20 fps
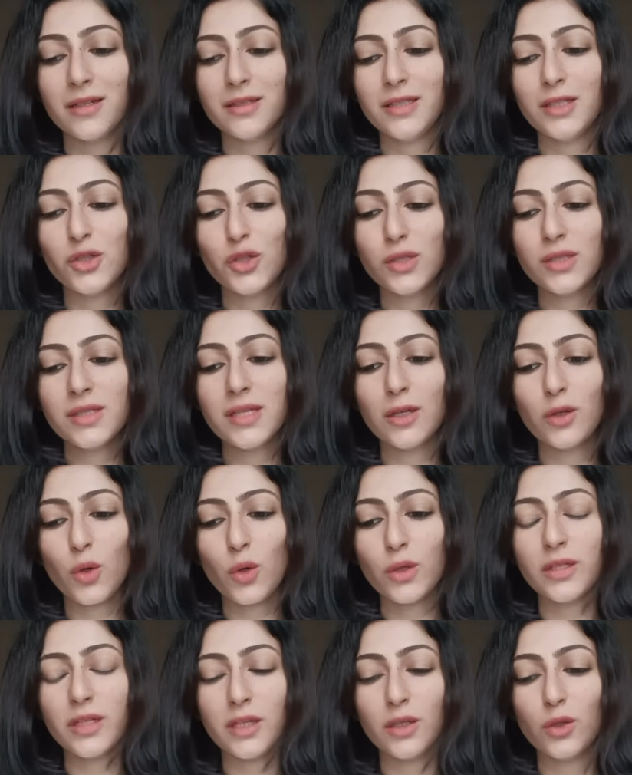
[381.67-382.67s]
they just
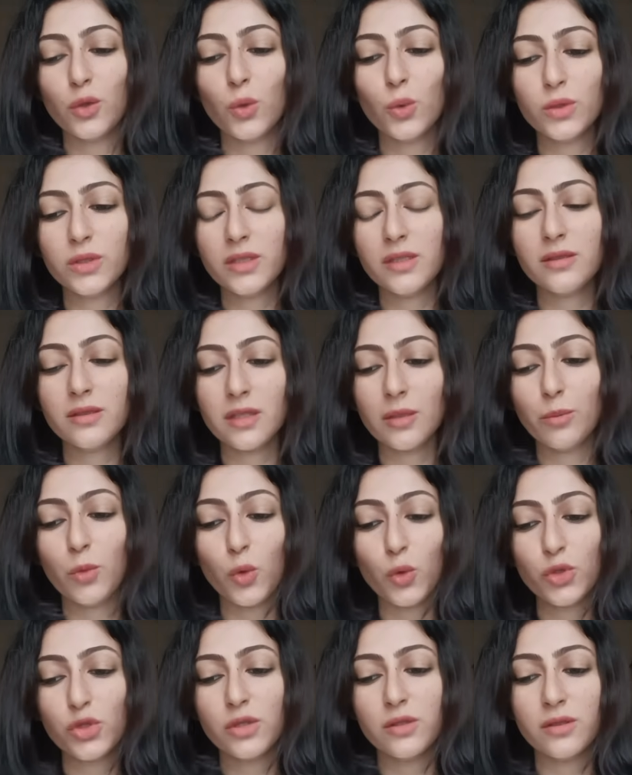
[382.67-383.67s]
cannot ignore these
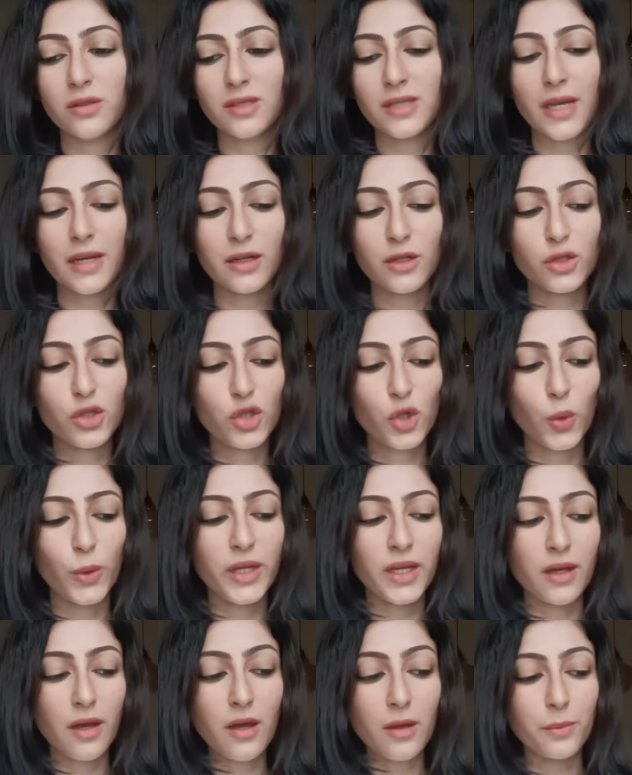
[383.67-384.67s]
emotions that are
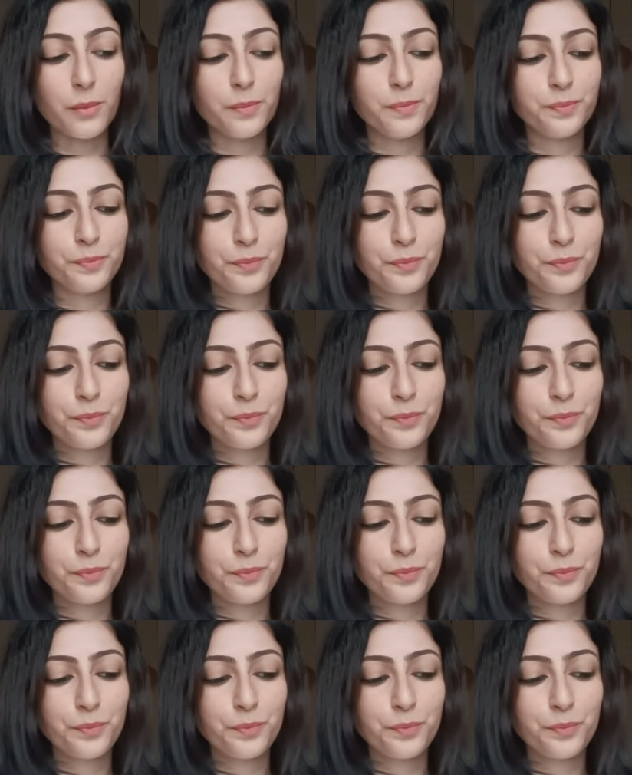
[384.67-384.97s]
showing up.